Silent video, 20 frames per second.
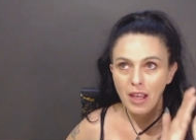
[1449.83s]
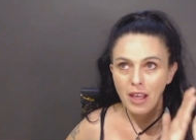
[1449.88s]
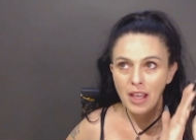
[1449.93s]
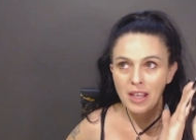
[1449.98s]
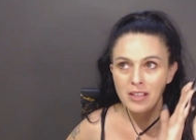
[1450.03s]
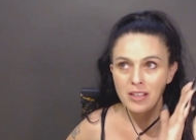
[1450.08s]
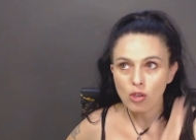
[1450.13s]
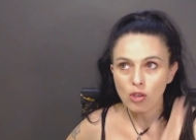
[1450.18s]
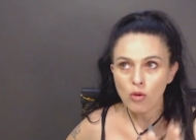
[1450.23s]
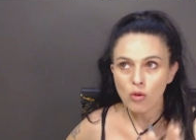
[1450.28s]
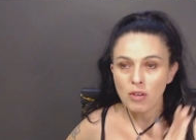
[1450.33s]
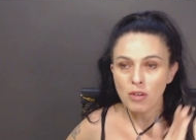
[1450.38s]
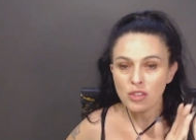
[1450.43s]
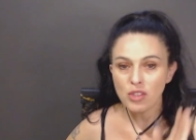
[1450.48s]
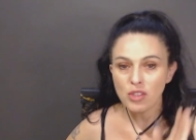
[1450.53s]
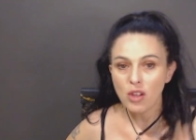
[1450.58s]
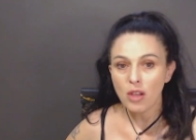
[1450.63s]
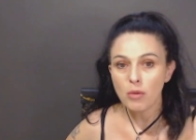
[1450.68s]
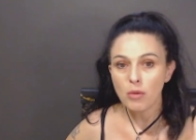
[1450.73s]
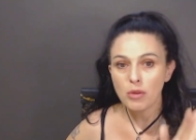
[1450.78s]
it's almost
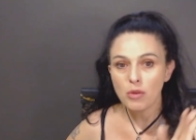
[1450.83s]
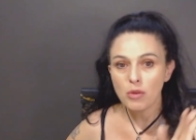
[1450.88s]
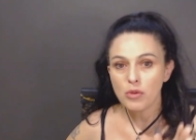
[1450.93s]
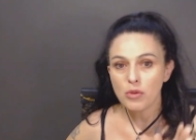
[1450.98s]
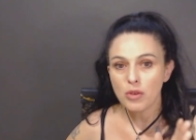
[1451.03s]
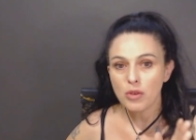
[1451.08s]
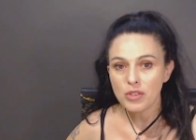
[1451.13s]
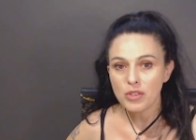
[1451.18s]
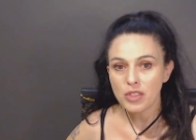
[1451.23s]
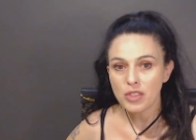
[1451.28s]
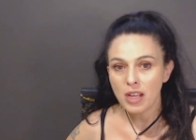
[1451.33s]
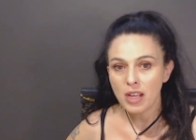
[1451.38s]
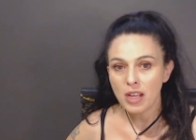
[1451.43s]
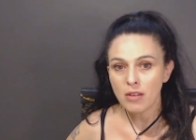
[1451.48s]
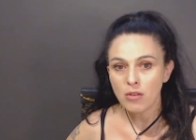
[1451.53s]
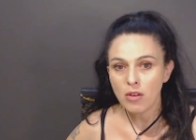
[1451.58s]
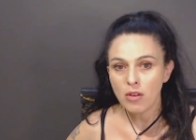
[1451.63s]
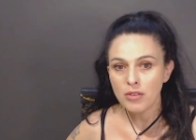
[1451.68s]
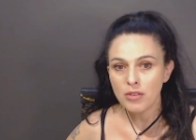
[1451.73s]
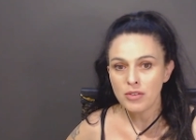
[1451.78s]
like with all those
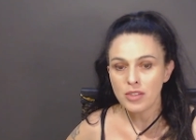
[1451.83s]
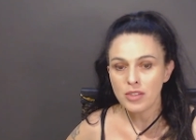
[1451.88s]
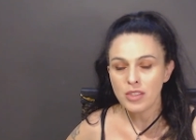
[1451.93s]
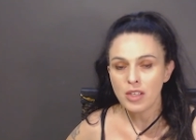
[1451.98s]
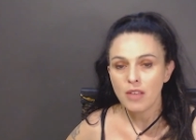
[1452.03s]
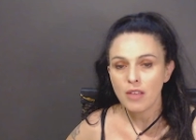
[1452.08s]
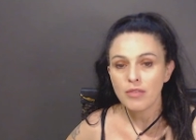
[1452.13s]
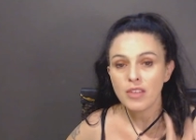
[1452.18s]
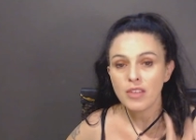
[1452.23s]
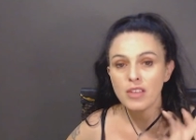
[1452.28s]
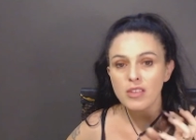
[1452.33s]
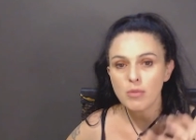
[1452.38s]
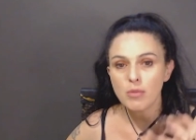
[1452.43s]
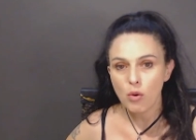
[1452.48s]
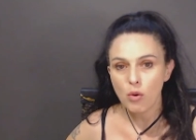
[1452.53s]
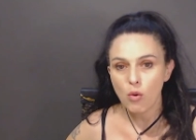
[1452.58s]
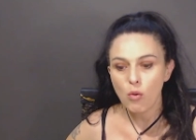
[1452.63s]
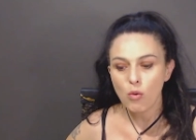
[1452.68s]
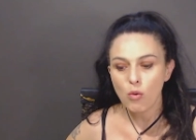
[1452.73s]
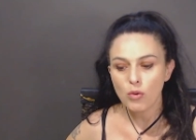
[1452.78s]
downloads, there's a
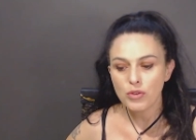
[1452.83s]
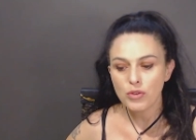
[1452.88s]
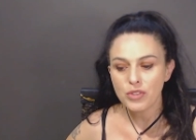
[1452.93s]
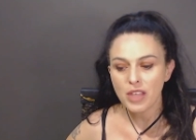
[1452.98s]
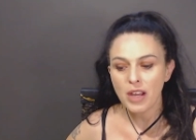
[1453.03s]
pause.